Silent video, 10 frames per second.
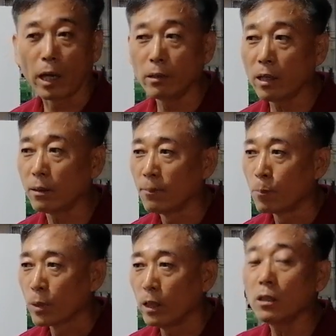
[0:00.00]
And then
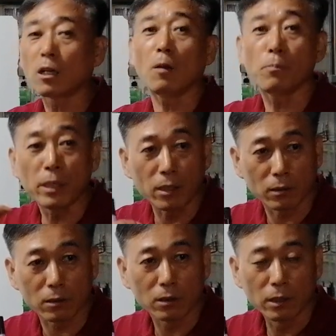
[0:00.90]

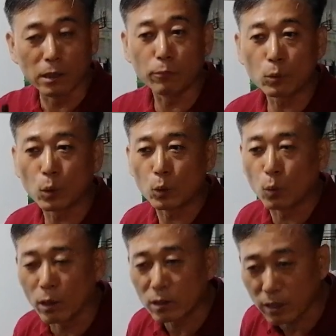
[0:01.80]
inconvenient. Even though
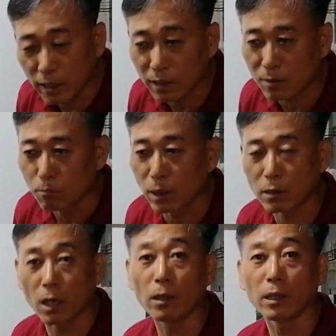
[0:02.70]
you want to eat,
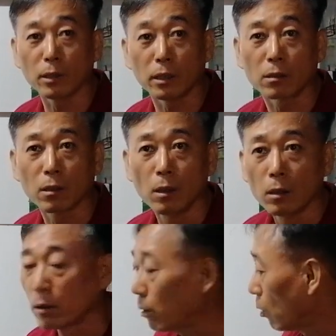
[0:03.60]
but cannot eat.
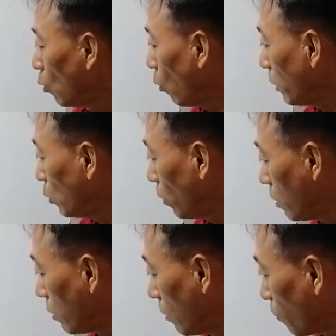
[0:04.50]
Then why
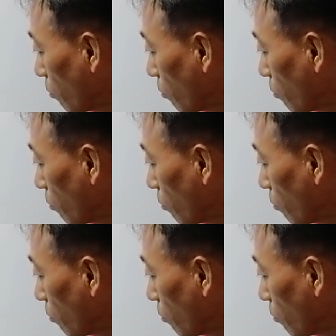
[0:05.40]
your